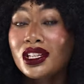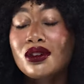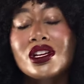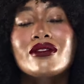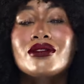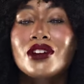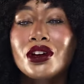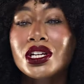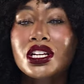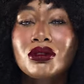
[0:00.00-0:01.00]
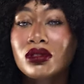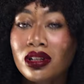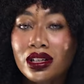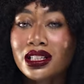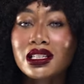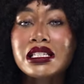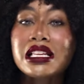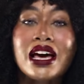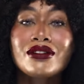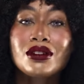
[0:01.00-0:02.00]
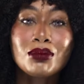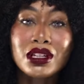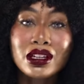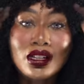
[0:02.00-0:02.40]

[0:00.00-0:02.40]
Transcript: You can have a very cute look. It doesn't have to be